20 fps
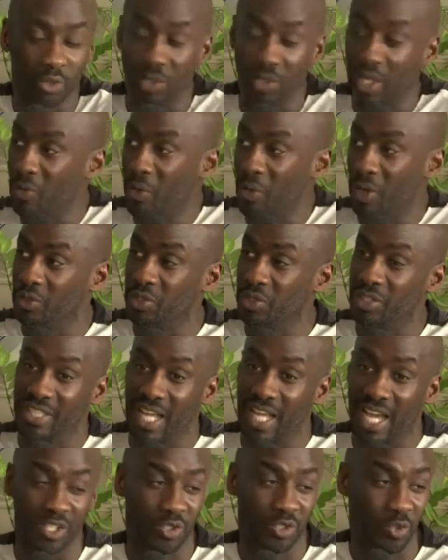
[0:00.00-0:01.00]
Do they want
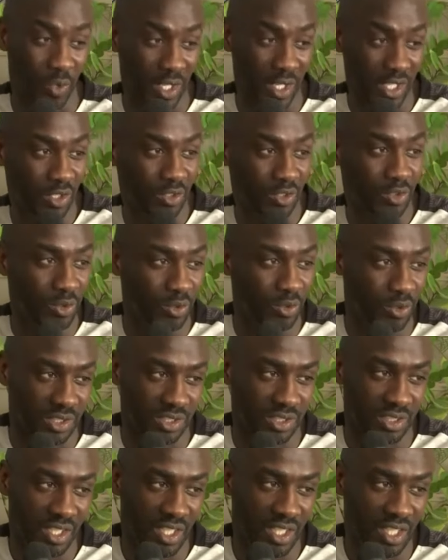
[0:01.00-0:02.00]
Ghana to win or to
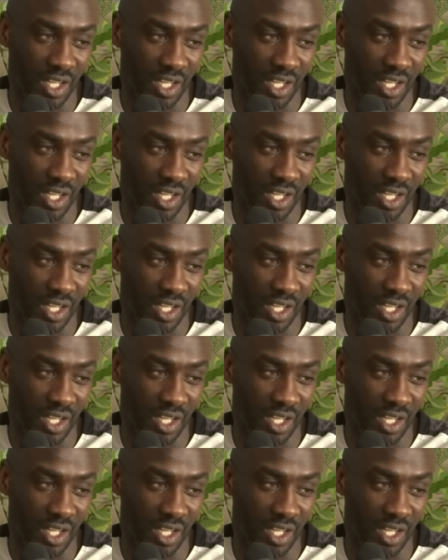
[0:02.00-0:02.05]
lose?